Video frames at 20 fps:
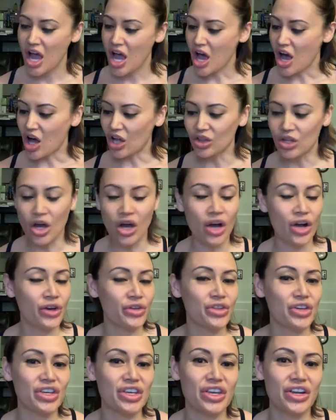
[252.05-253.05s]
along
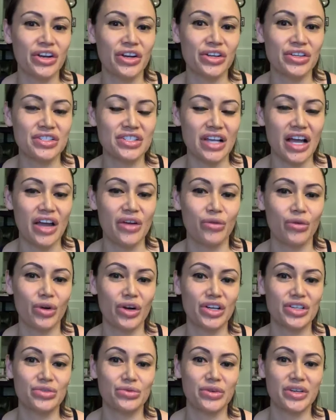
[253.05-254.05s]
the years, I
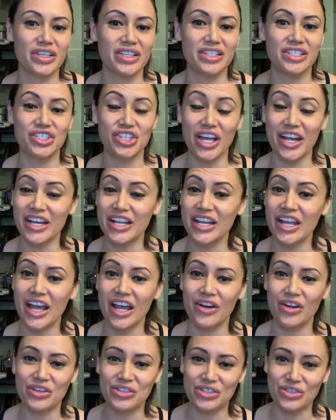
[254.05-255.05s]
worked with Jenny and
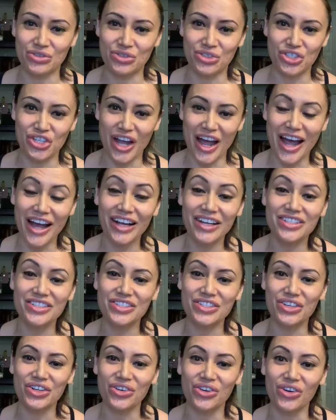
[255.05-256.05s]
also Jack.
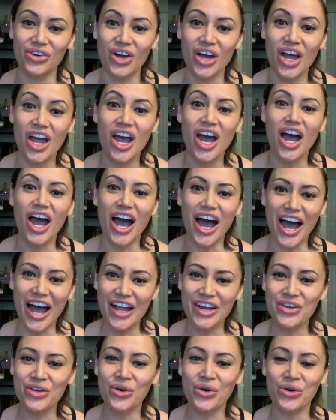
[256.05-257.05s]
So I
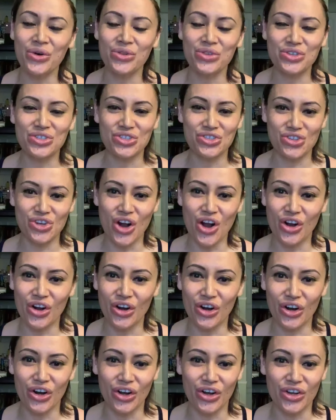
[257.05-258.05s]
know the strong
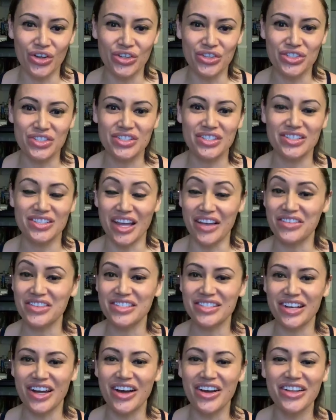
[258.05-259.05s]
girls
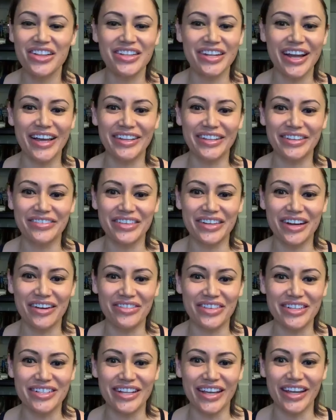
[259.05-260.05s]
lifestyle and I live it
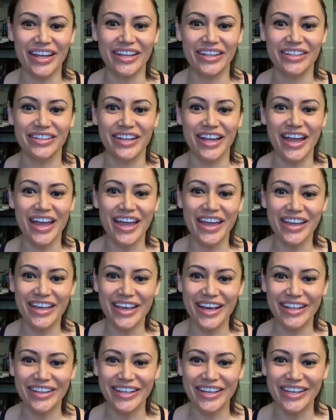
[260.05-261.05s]
every day. Hey,
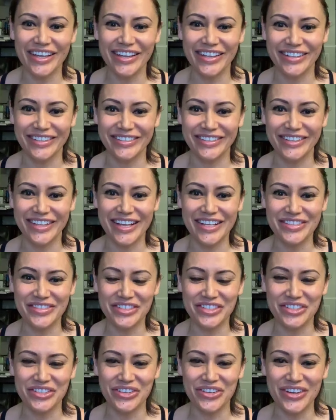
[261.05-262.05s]
Kelly, thanks for
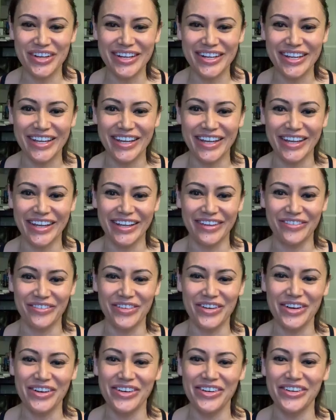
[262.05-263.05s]
joining.
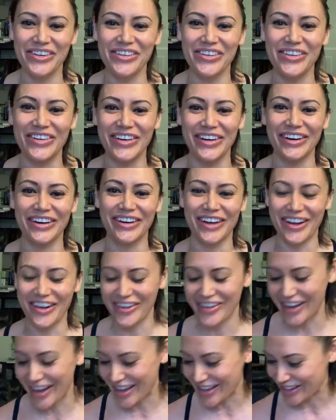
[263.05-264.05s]
Woo! All
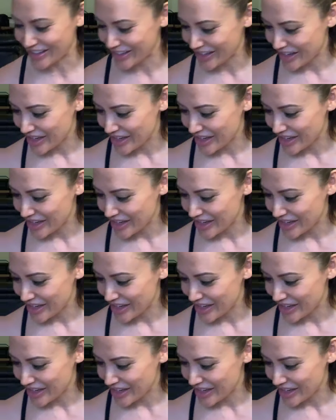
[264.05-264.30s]
right.